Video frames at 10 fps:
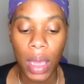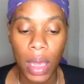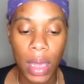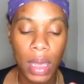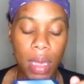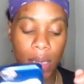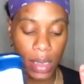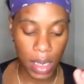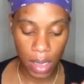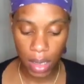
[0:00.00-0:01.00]
And
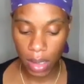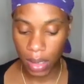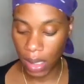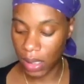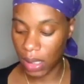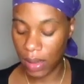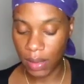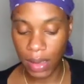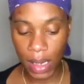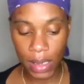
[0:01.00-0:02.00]
this
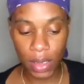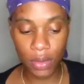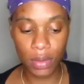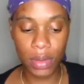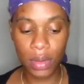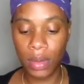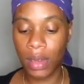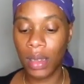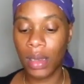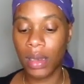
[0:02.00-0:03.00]
gives a nice little,
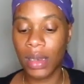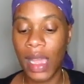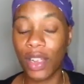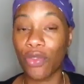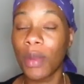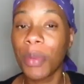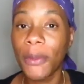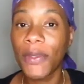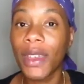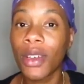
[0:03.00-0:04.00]
not grippy
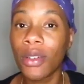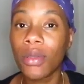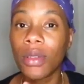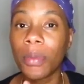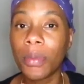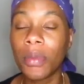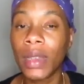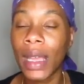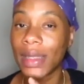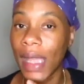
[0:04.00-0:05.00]
feel,
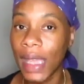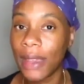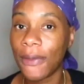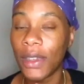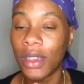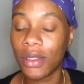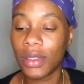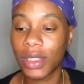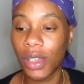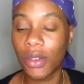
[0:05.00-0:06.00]
not tacky feel.
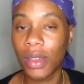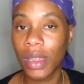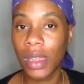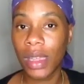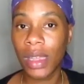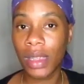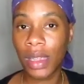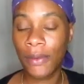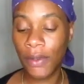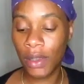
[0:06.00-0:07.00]
So
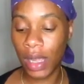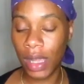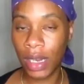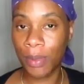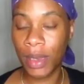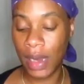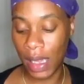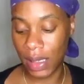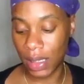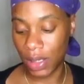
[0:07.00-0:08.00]
it feels like it'll be
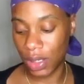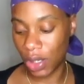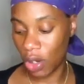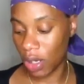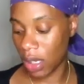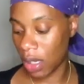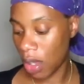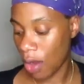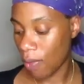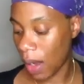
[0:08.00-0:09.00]
nice and sturdy.
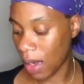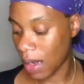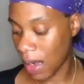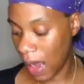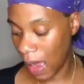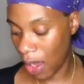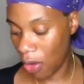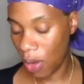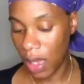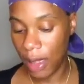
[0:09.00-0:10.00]
Right
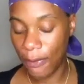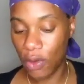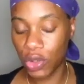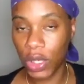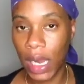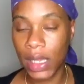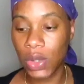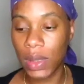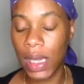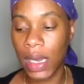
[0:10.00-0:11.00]
now, if you try
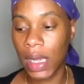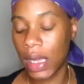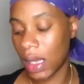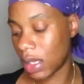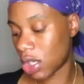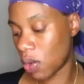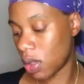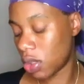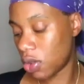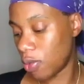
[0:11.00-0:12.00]
to get it, it is
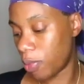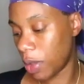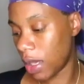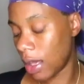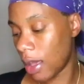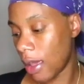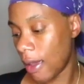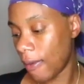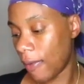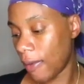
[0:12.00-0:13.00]
going to be
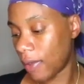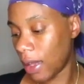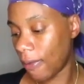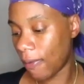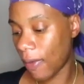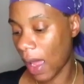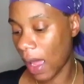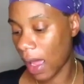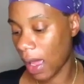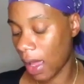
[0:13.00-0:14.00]

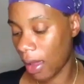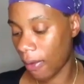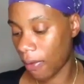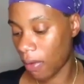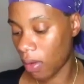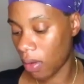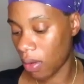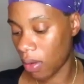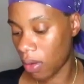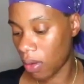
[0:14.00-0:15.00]

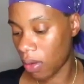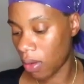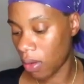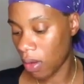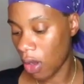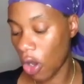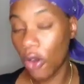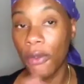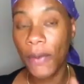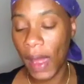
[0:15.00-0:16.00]

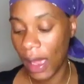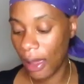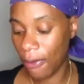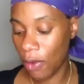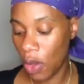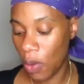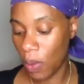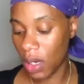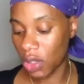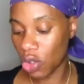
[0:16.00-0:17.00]
$55.05
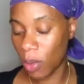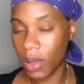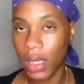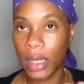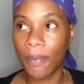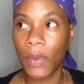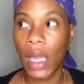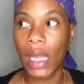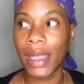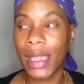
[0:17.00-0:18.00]
when it's normally,
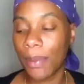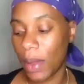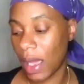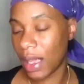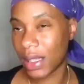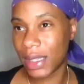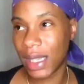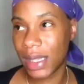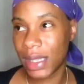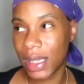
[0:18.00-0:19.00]
I think I paid
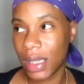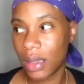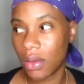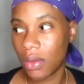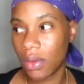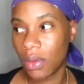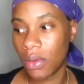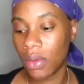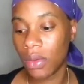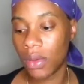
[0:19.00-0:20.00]
$60
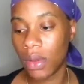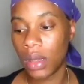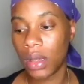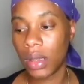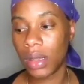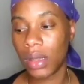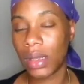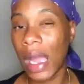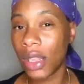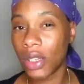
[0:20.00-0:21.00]

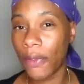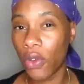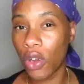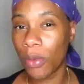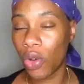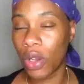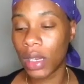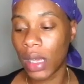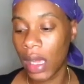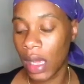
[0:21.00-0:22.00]
for them
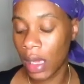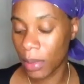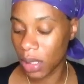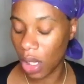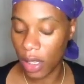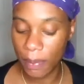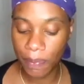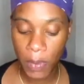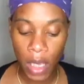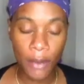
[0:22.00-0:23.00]
on Amazon.
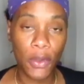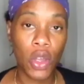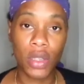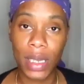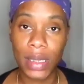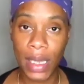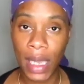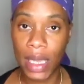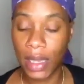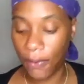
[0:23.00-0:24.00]
If you go to their
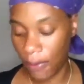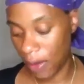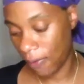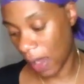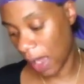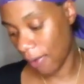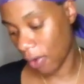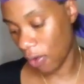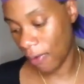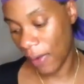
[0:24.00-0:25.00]
site, it's
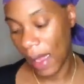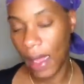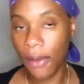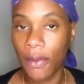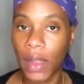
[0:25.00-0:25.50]
$55.05.